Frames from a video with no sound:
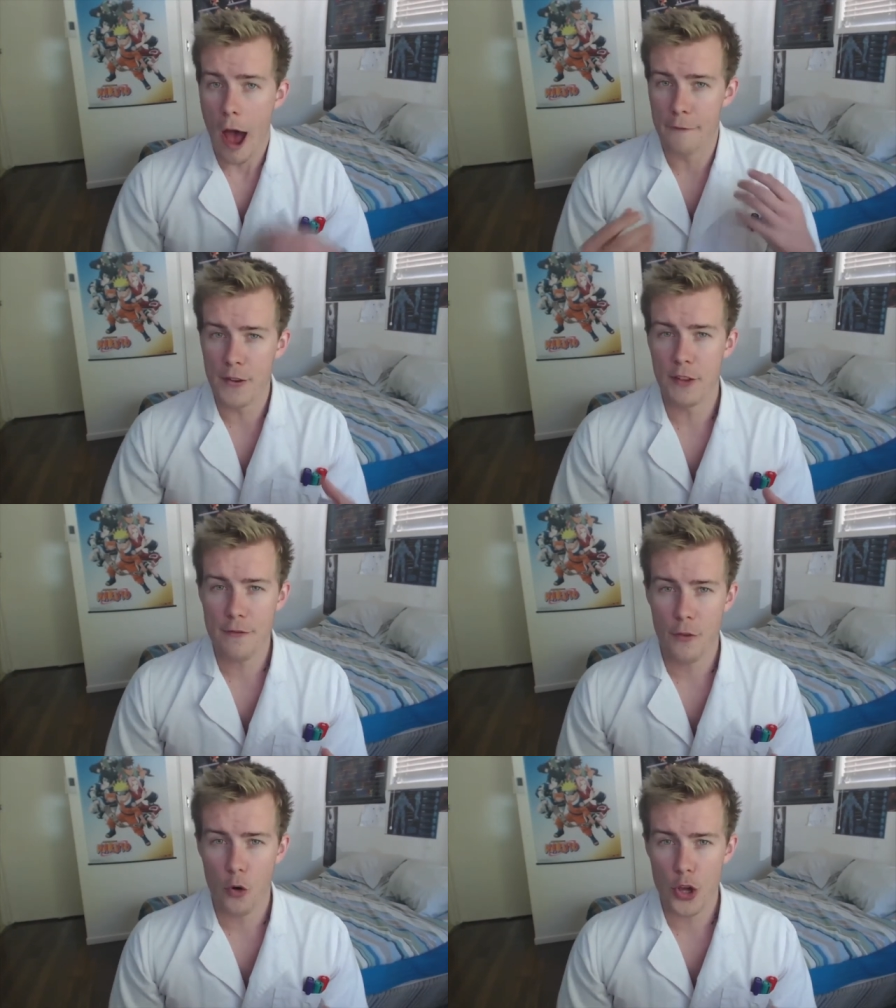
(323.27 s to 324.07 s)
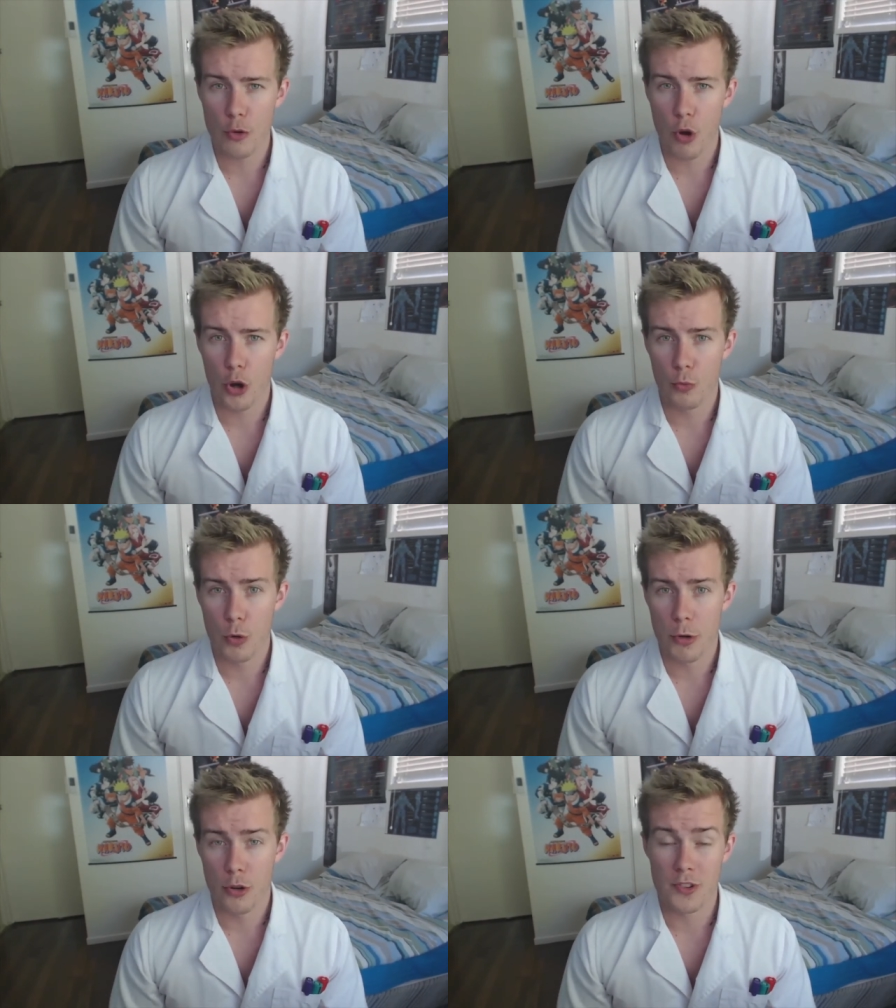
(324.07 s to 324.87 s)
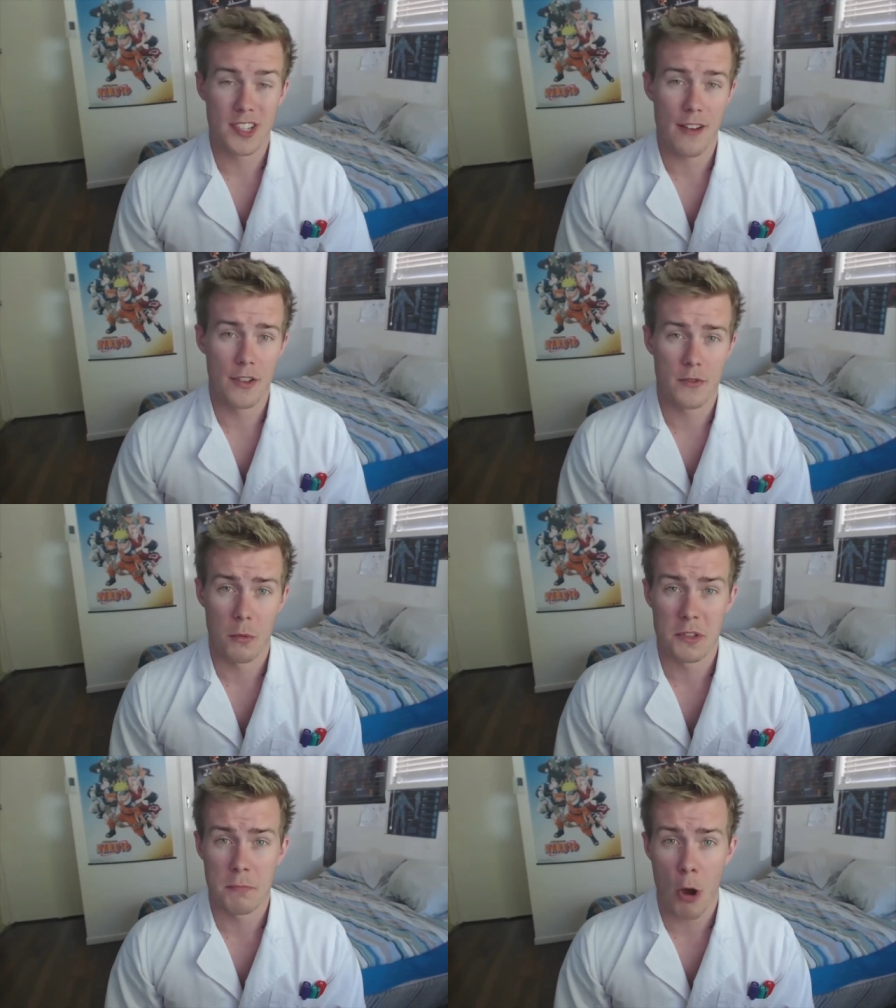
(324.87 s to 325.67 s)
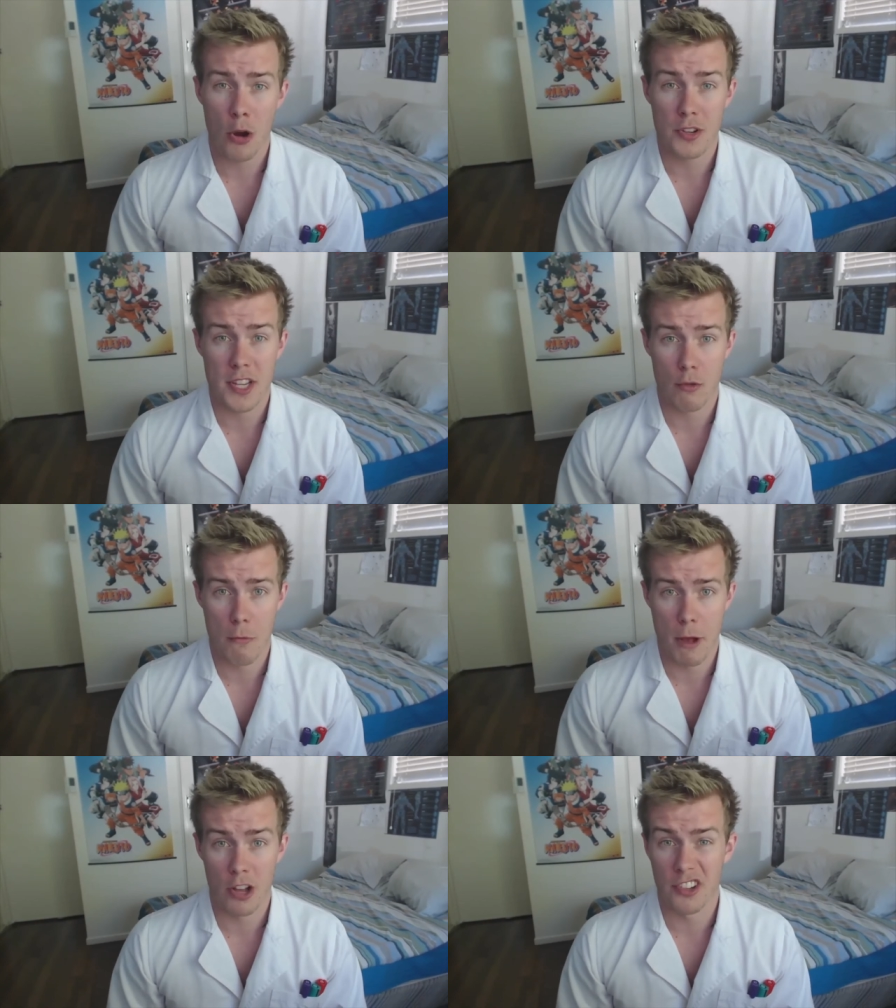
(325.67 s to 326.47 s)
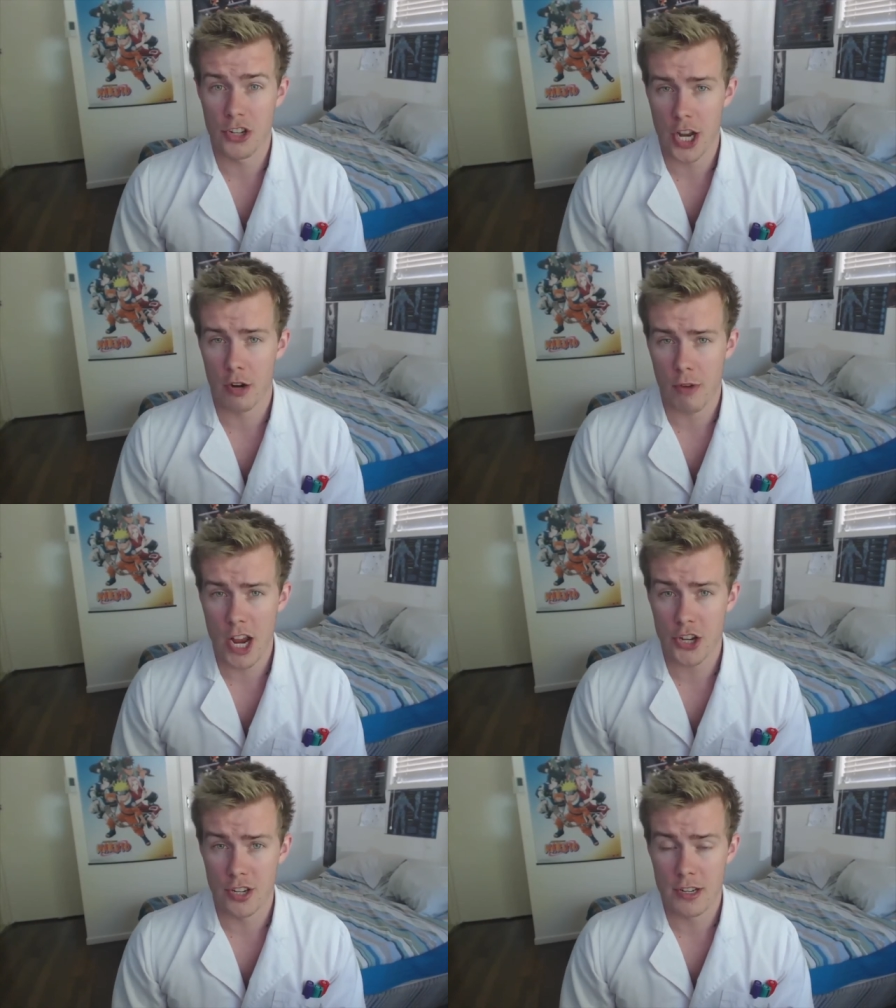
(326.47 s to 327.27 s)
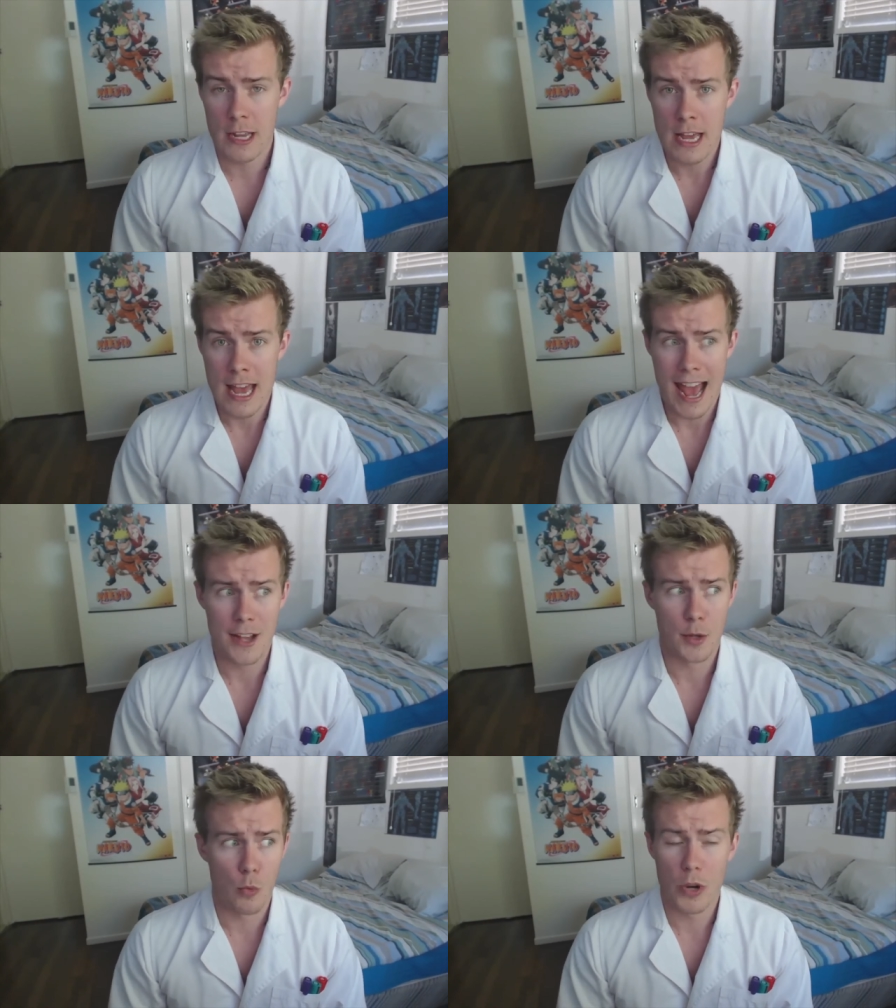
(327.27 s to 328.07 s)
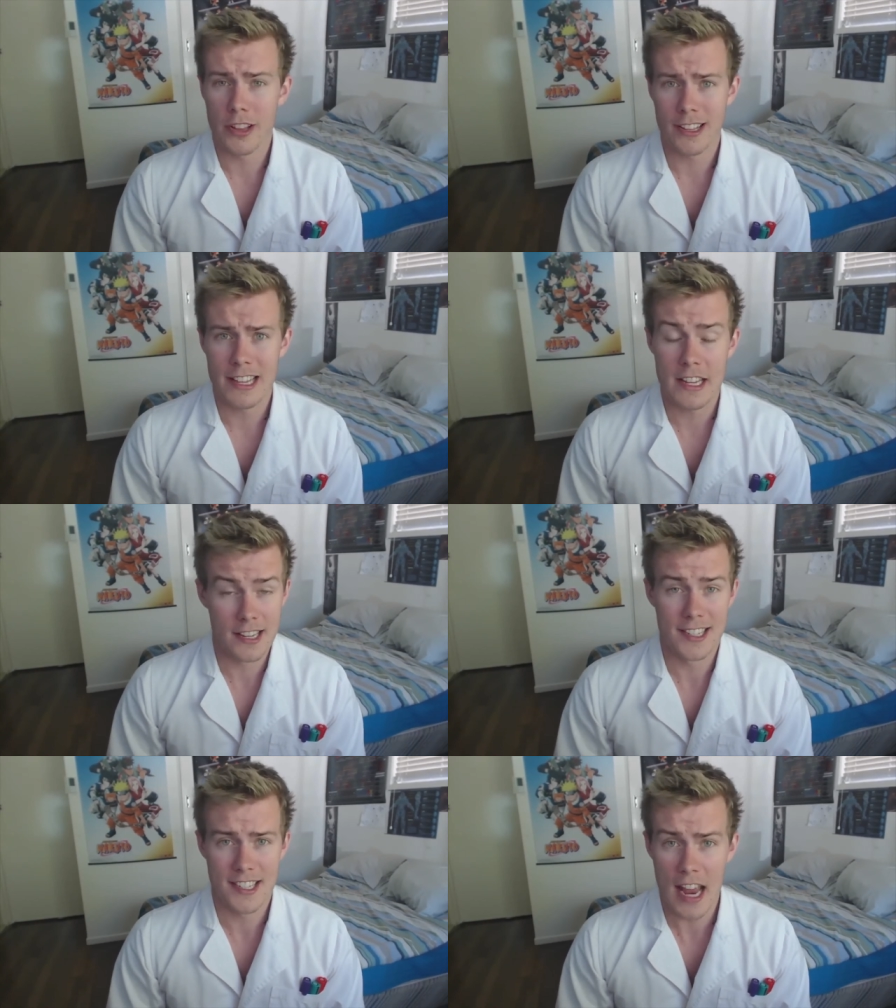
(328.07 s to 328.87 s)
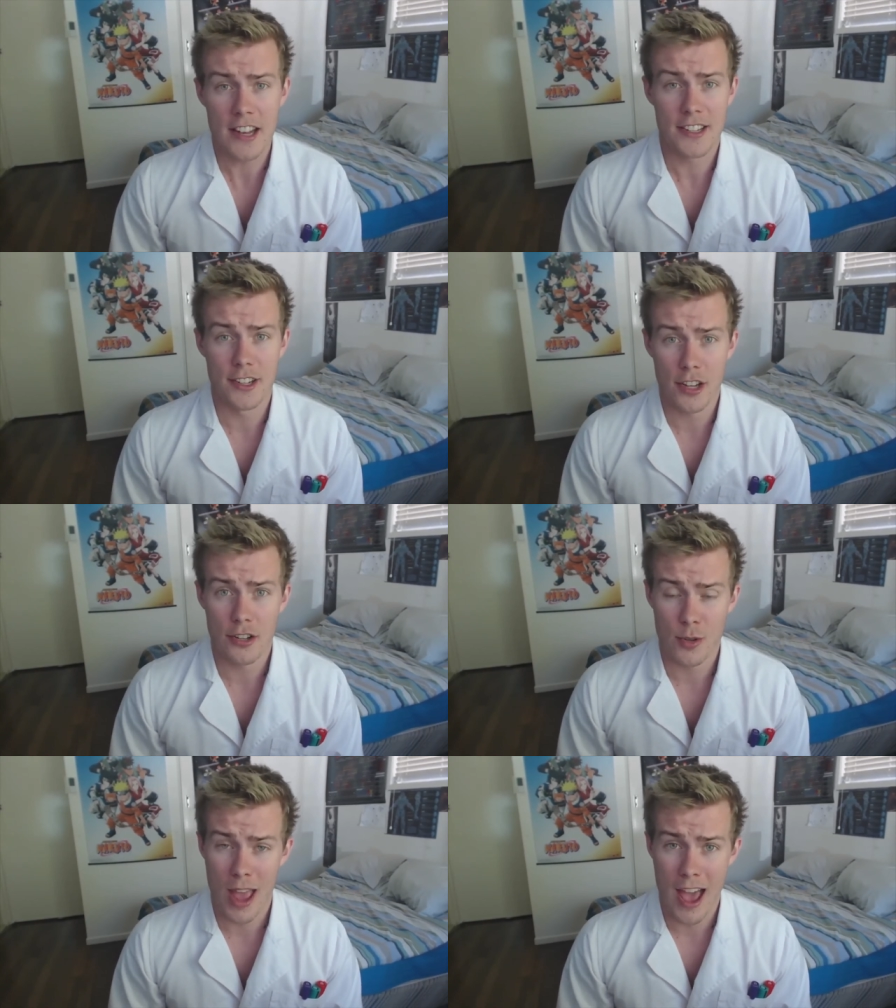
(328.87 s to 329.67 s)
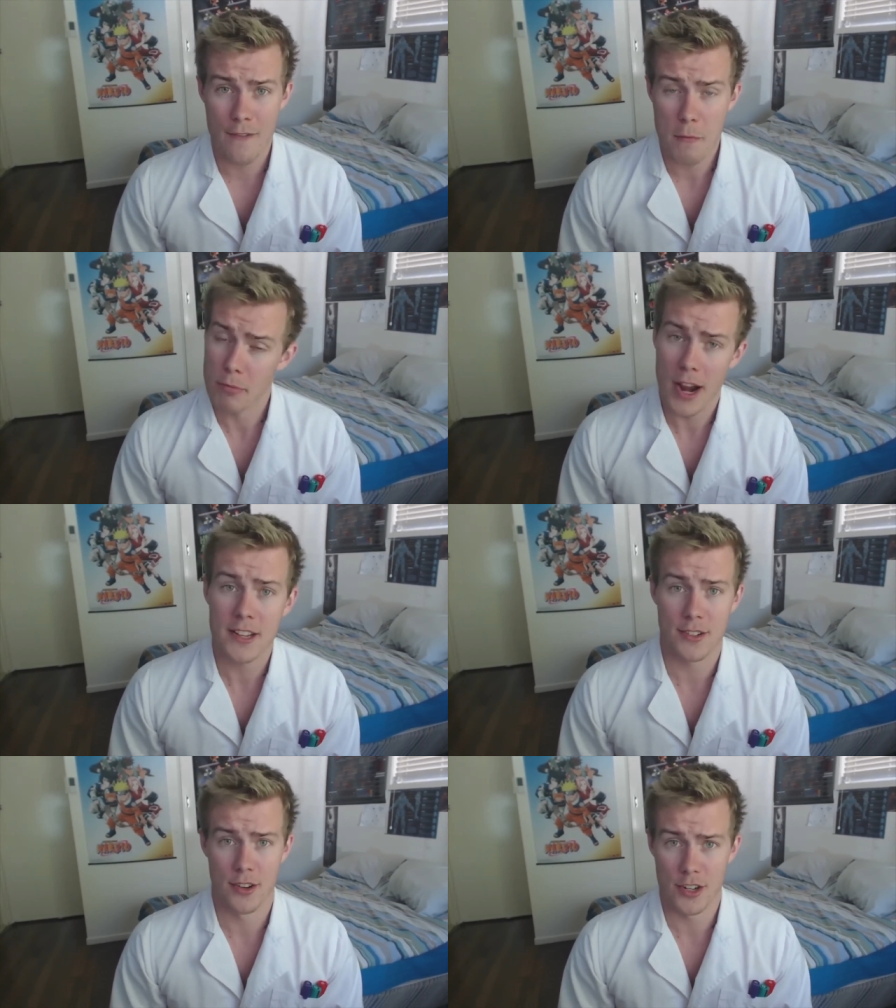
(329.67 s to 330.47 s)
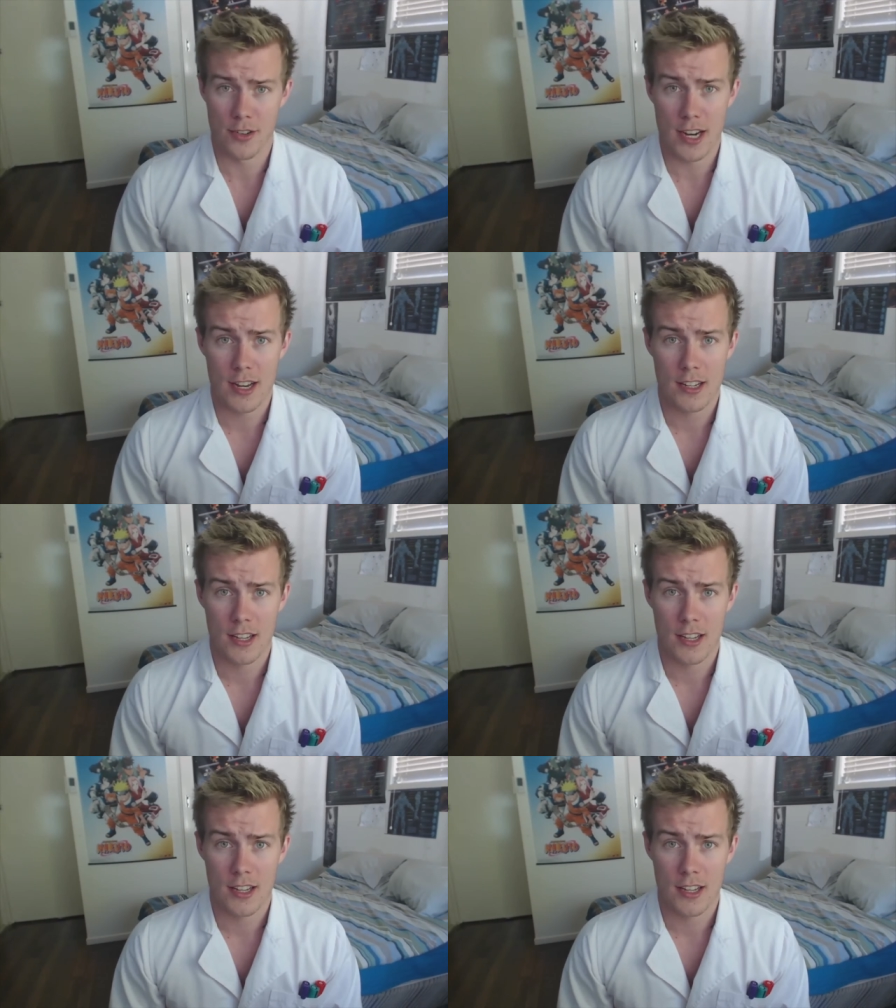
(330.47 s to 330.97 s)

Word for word: A fifty-four-year-old woman who suffers from spinocerebellar degeneration has willingly consented to have brain surgery.